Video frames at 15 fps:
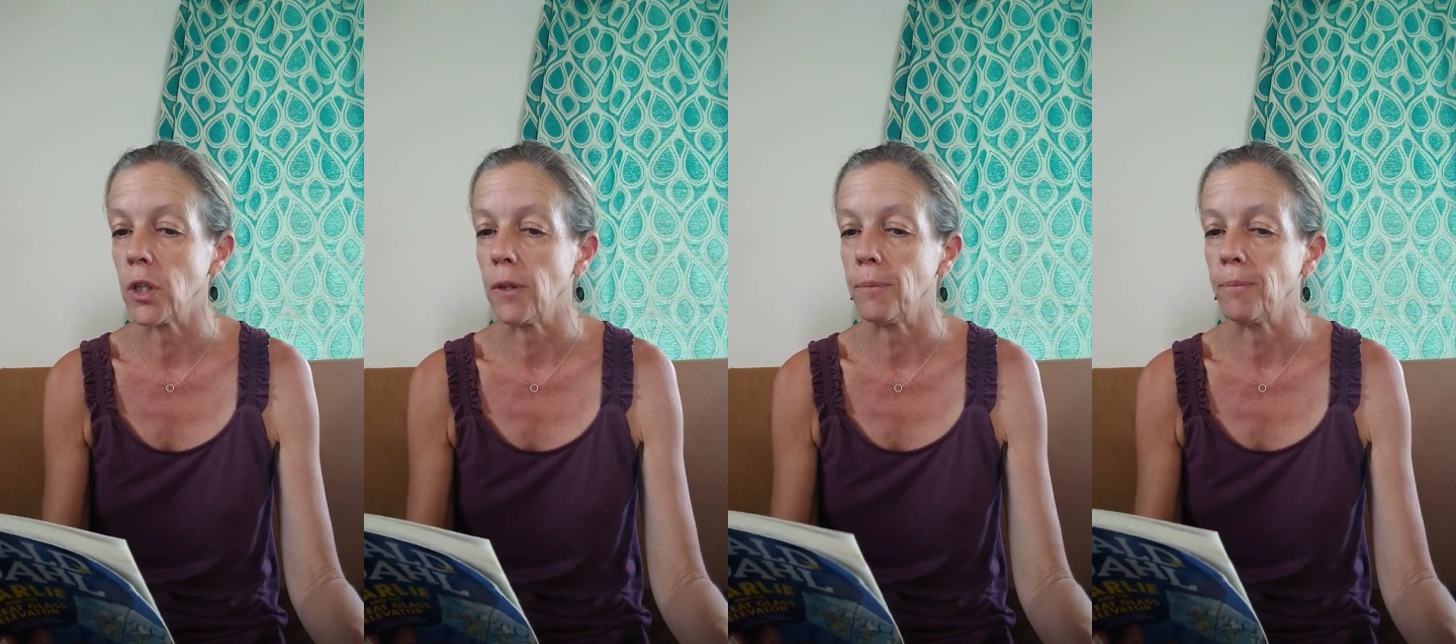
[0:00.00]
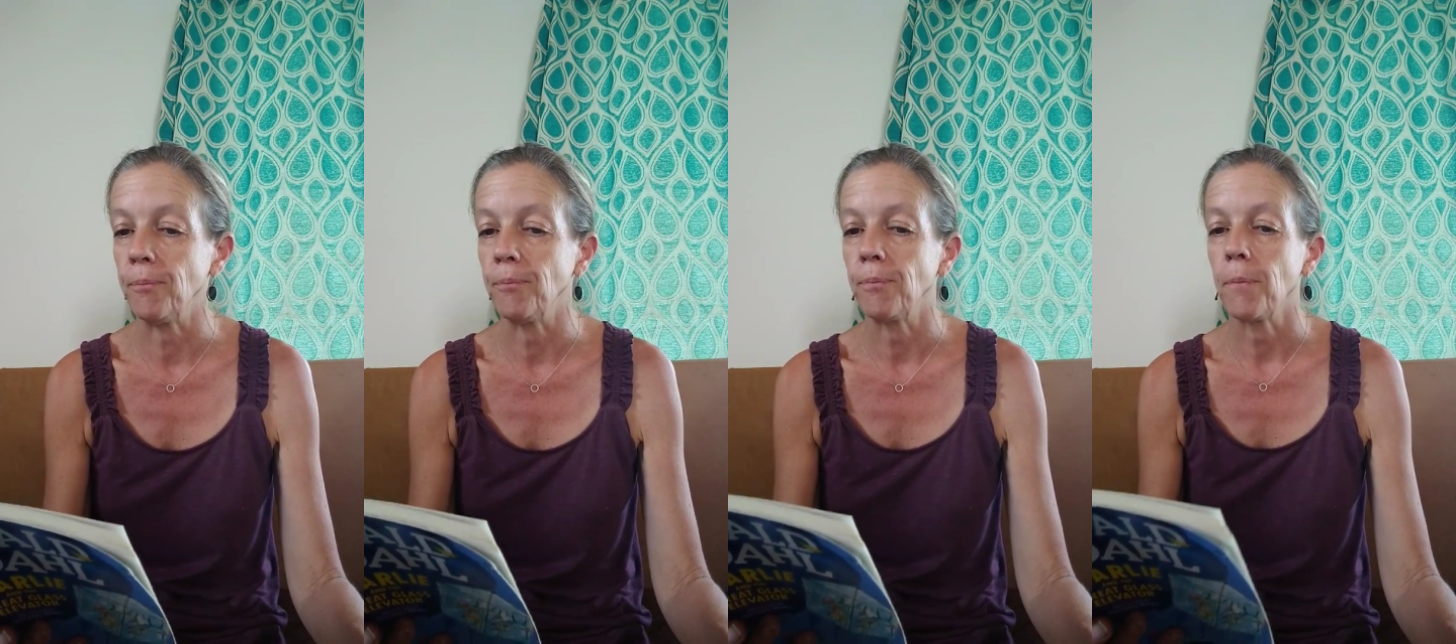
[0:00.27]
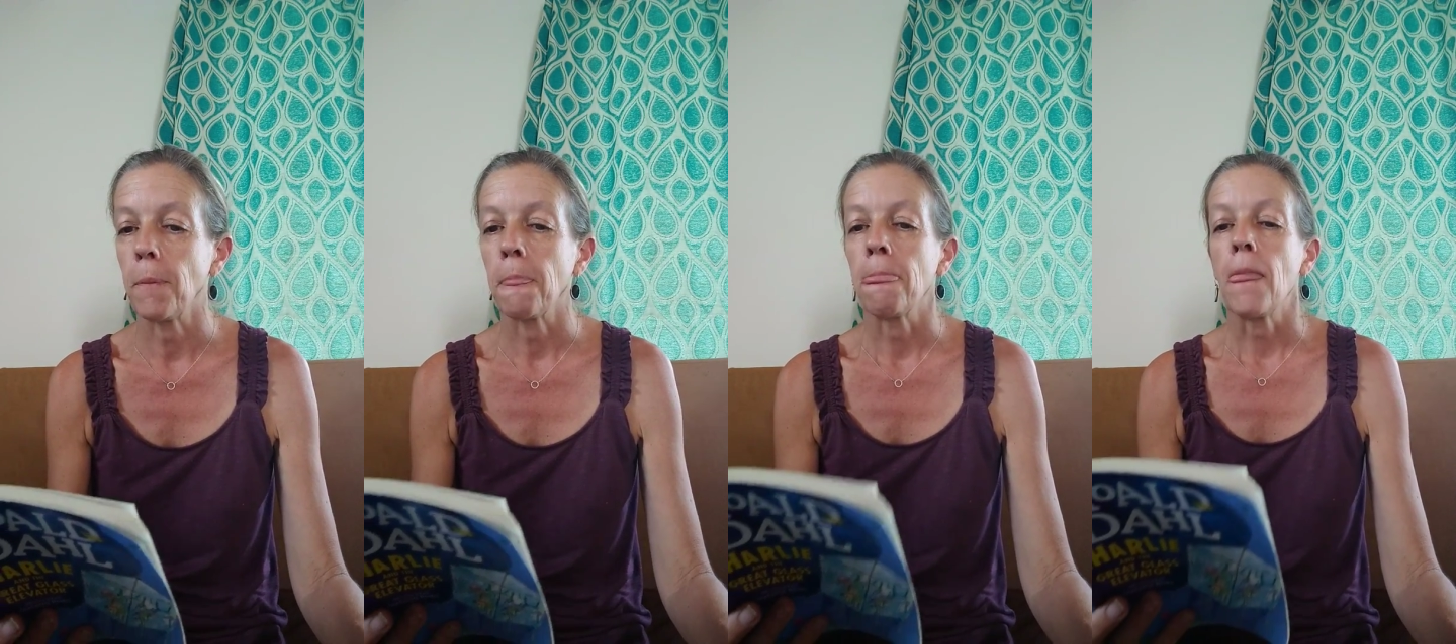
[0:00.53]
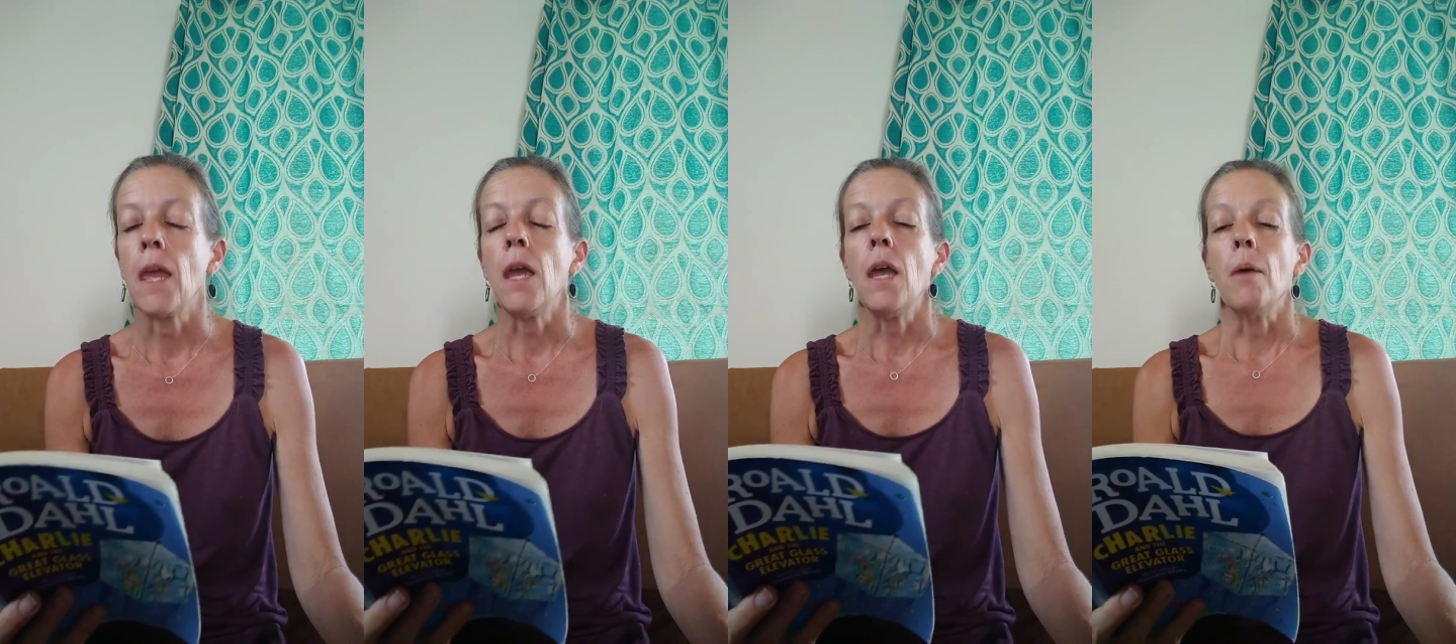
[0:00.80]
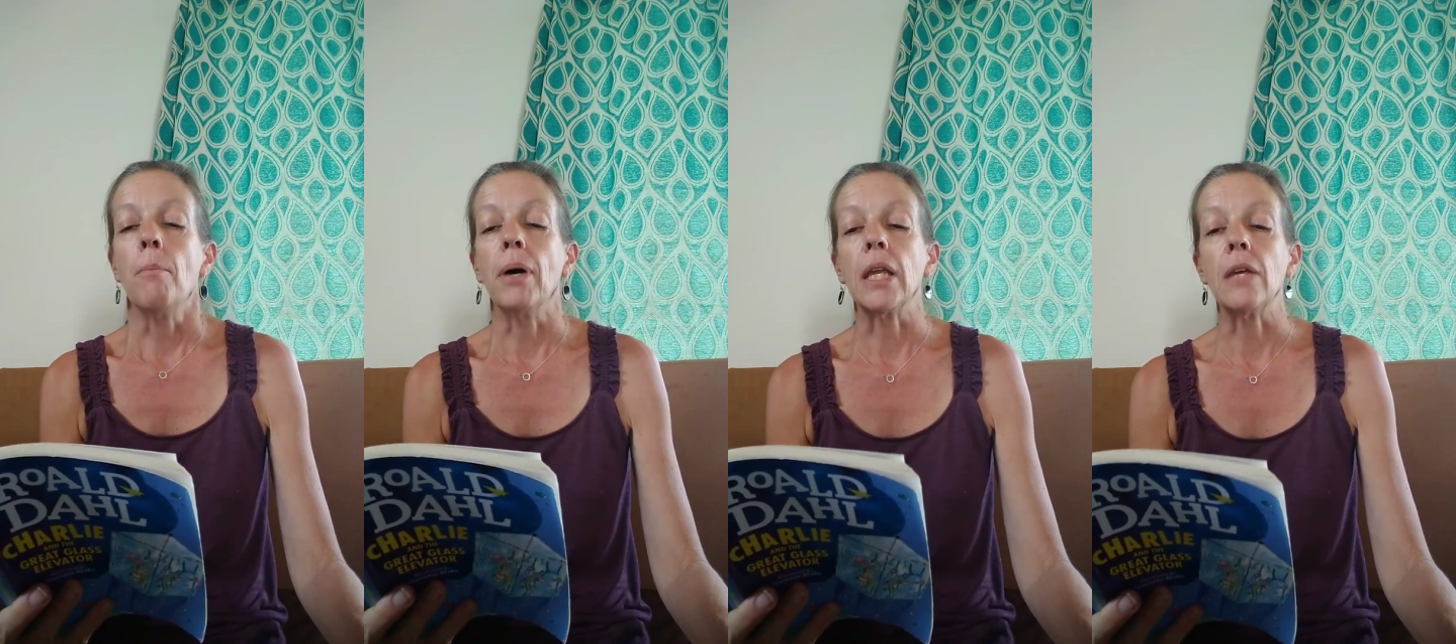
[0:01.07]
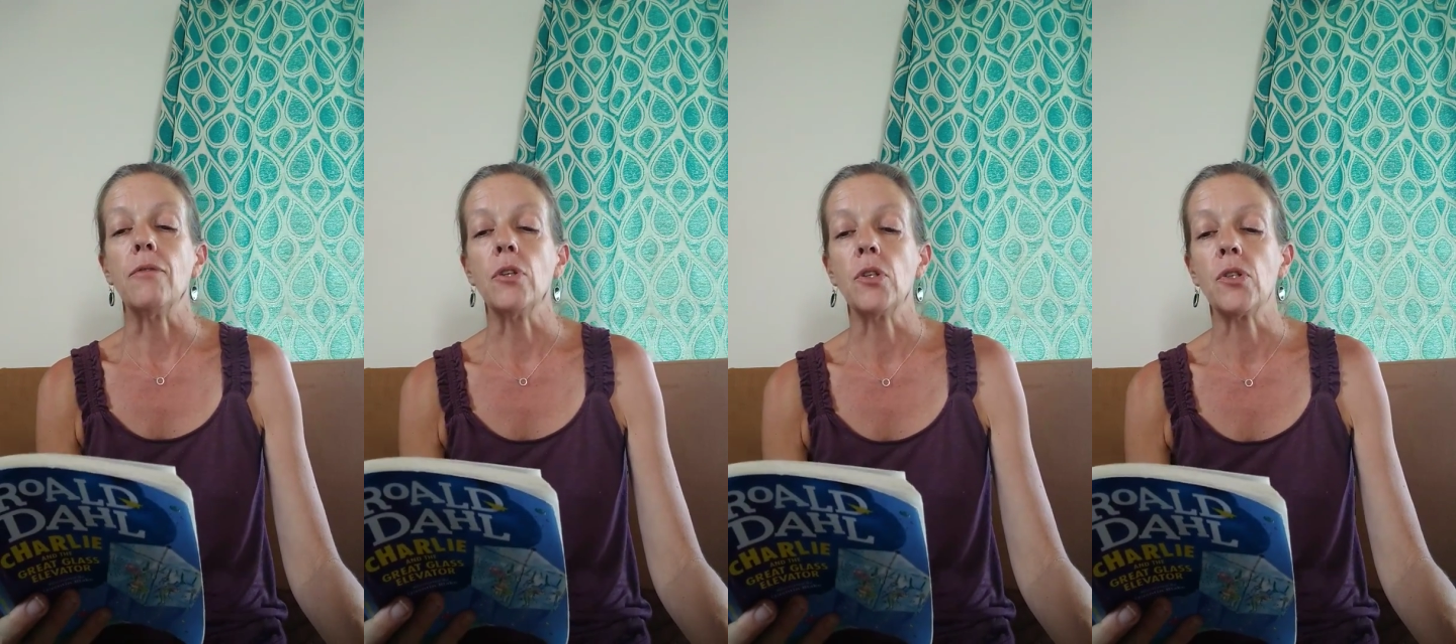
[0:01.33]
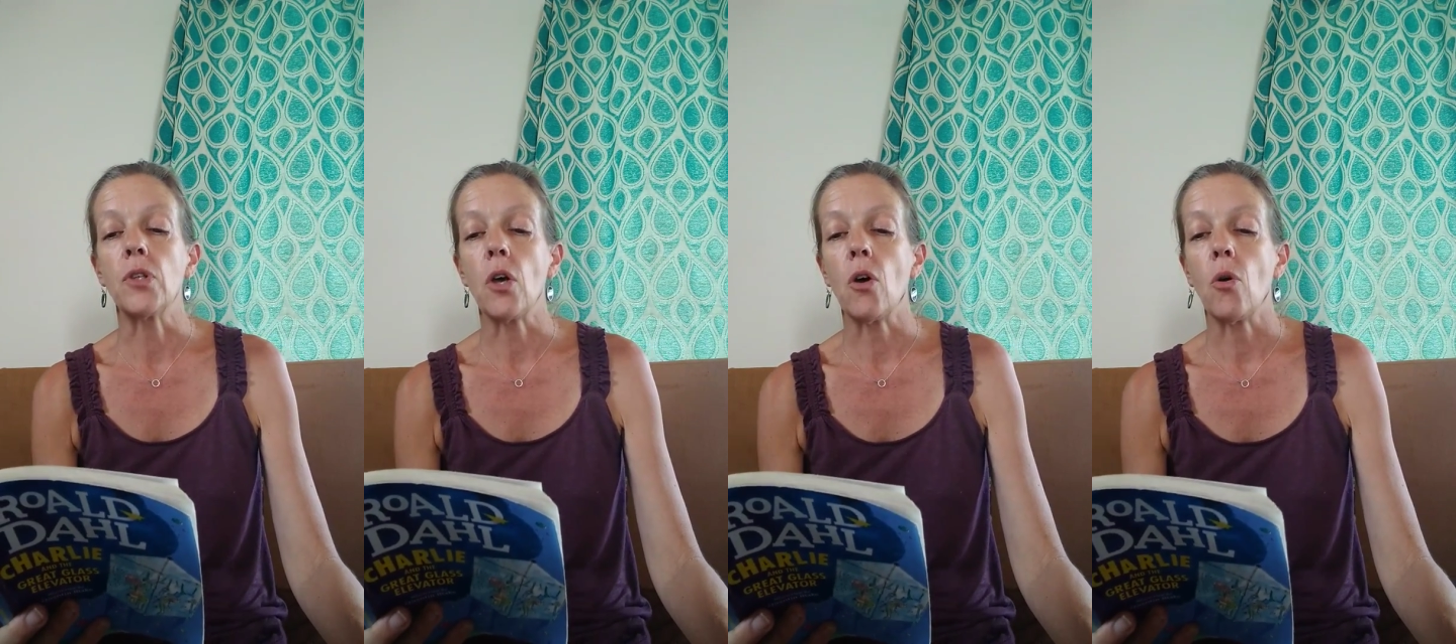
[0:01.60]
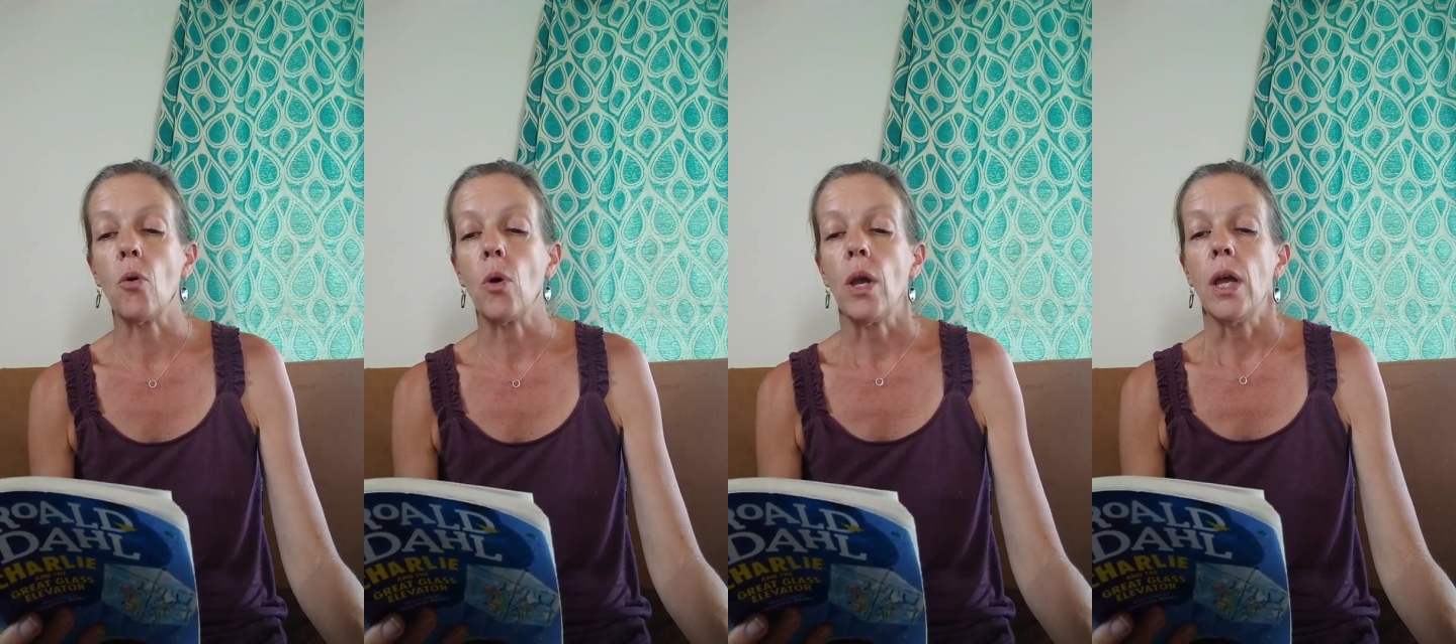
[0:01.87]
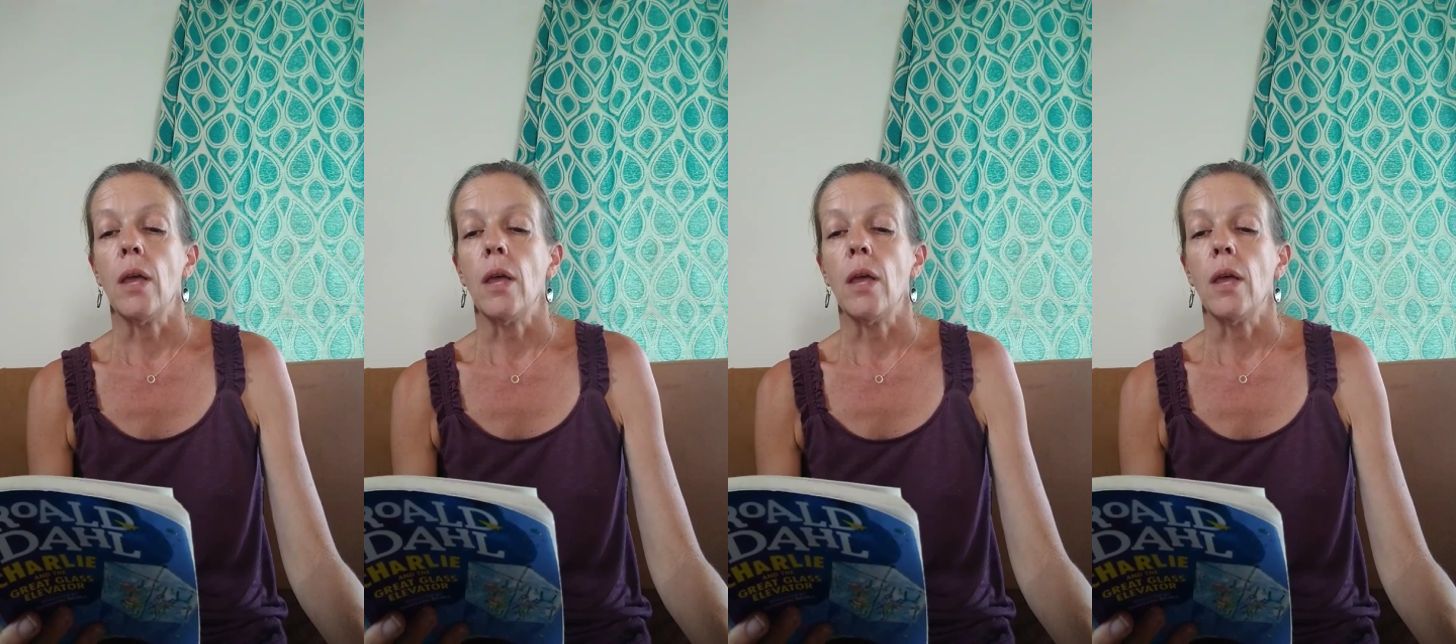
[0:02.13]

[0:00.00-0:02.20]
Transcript: Canids, which are not heat-proof